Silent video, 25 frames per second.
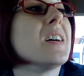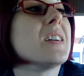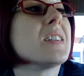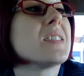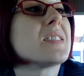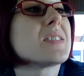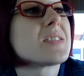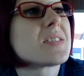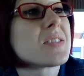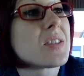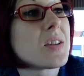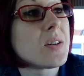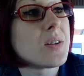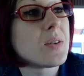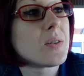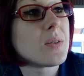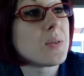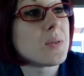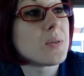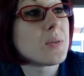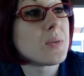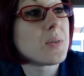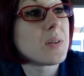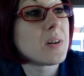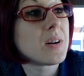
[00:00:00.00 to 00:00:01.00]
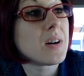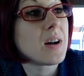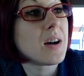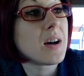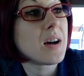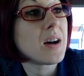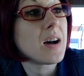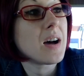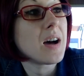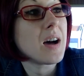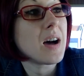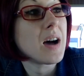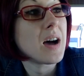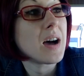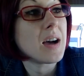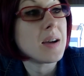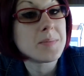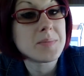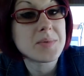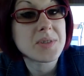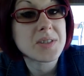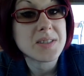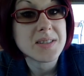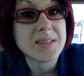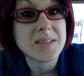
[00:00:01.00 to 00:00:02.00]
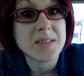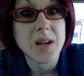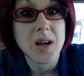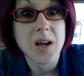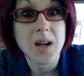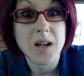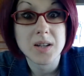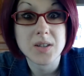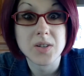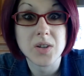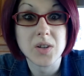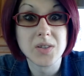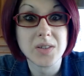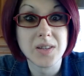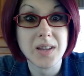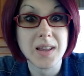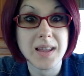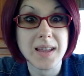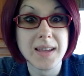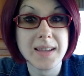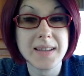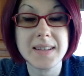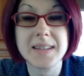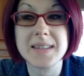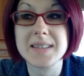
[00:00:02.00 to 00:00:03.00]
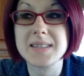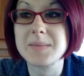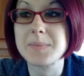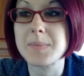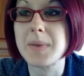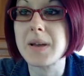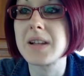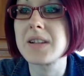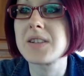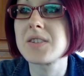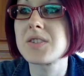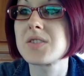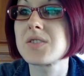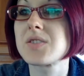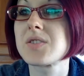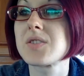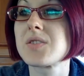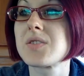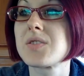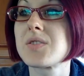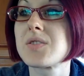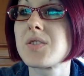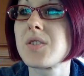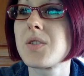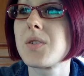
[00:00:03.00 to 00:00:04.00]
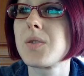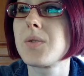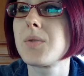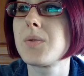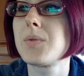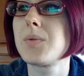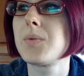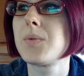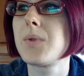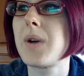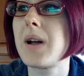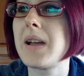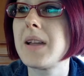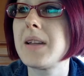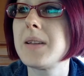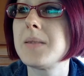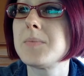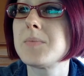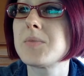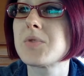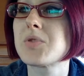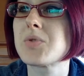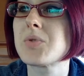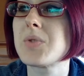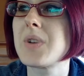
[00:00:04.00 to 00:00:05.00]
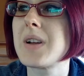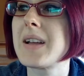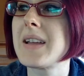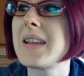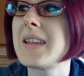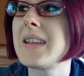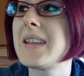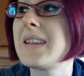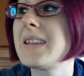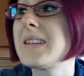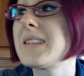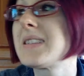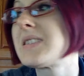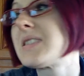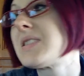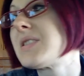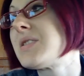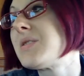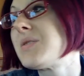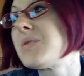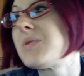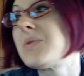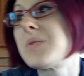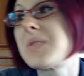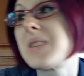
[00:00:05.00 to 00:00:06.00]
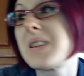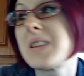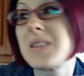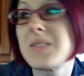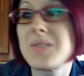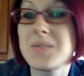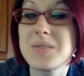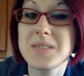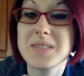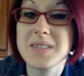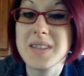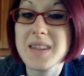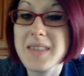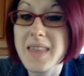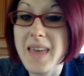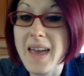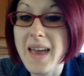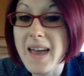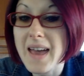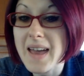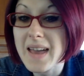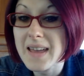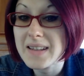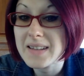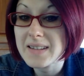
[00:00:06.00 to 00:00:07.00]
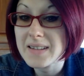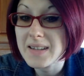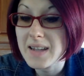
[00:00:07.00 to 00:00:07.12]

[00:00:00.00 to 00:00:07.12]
so I'm just not online as much. So I am trying to get used to that.